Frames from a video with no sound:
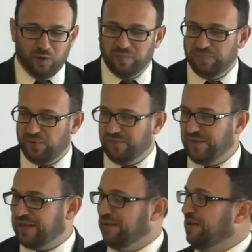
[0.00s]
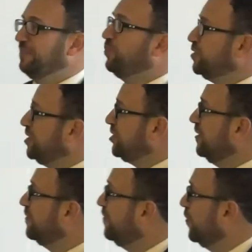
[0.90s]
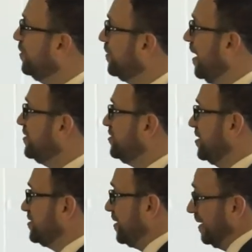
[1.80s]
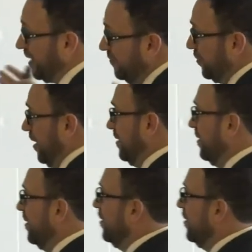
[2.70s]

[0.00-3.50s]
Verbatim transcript: be perfectly positioned for you guys, just to get everyone